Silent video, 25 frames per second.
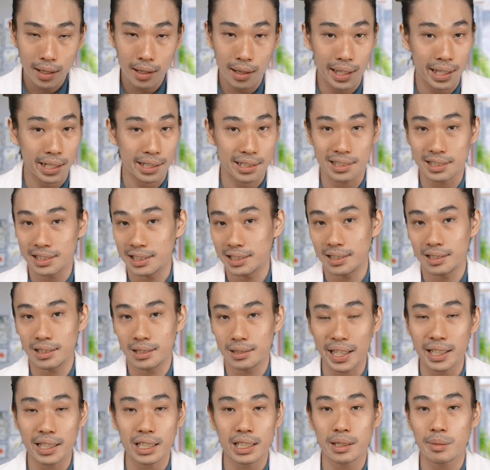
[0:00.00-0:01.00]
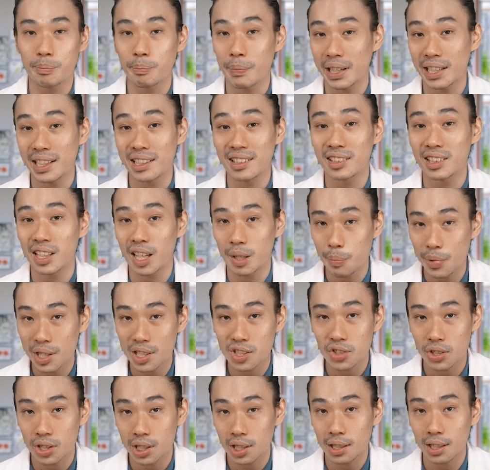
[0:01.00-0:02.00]
Like many
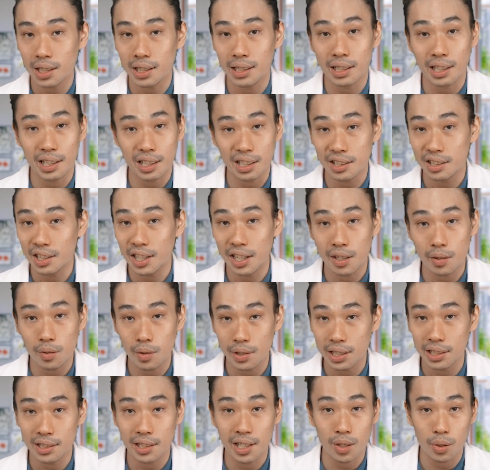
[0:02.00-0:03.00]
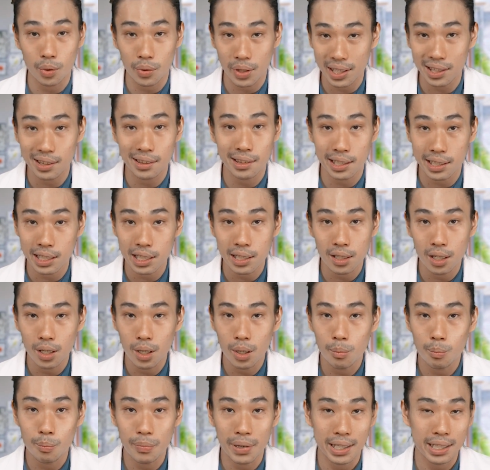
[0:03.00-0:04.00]
damaging in their kidney
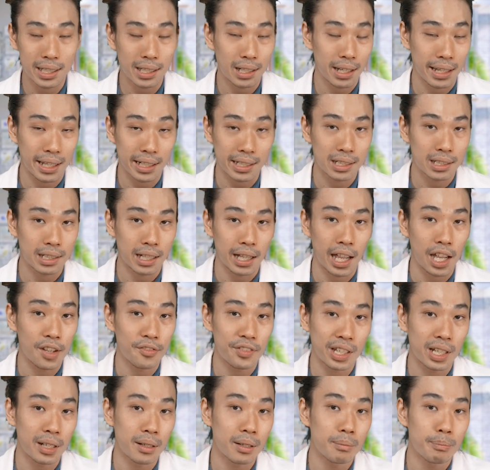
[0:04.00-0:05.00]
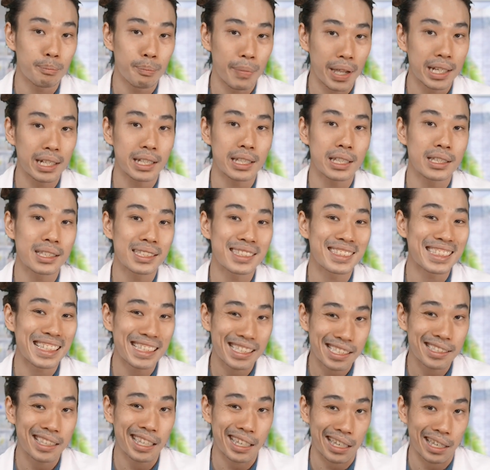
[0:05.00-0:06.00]
by like having many
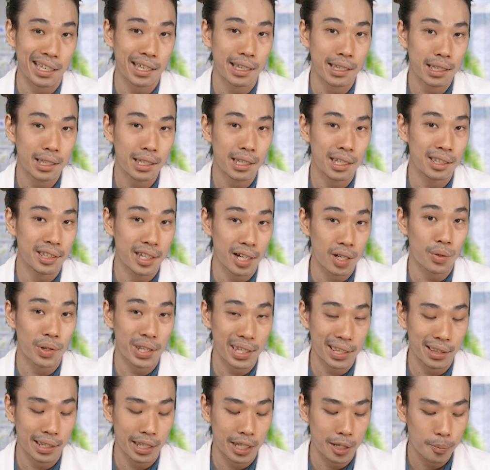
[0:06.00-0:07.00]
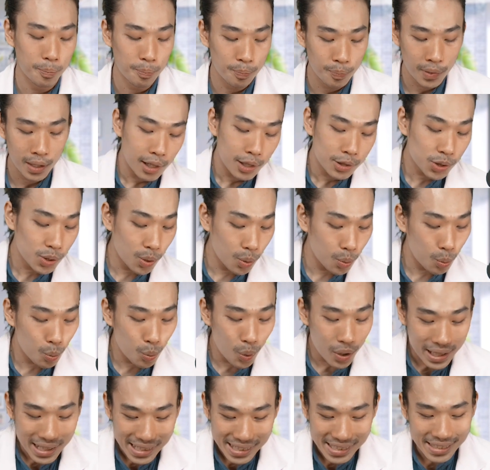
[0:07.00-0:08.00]
cystic in their kidney. So
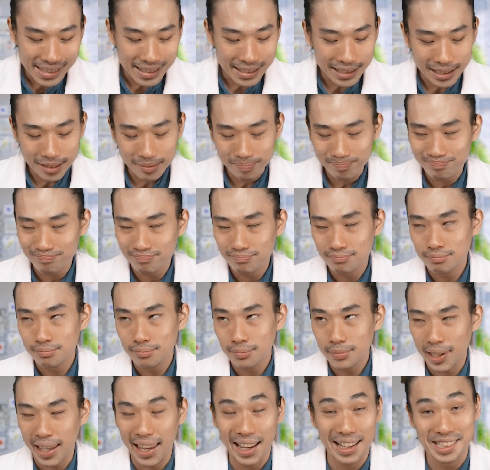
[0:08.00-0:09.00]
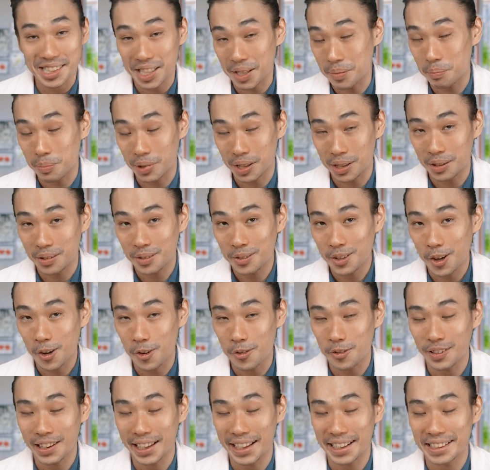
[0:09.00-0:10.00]
what is the example
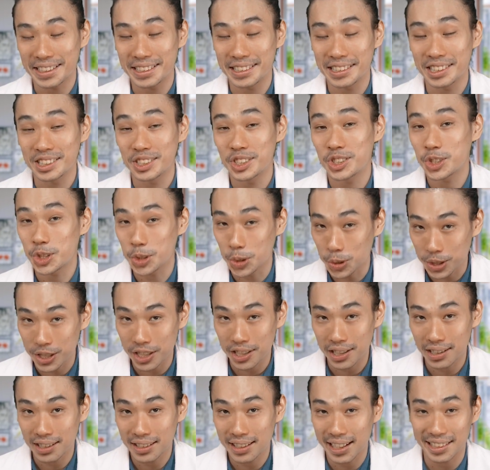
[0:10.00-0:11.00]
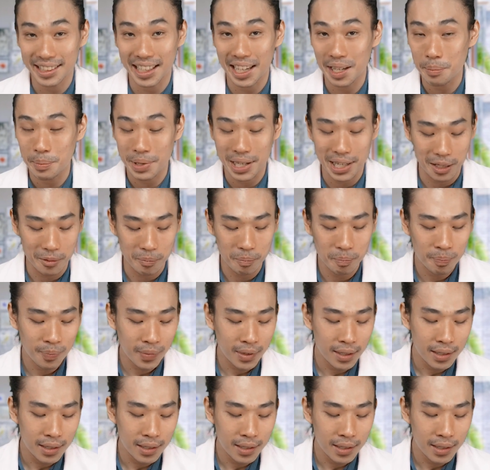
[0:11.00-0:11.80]
of like a sugar that I mean?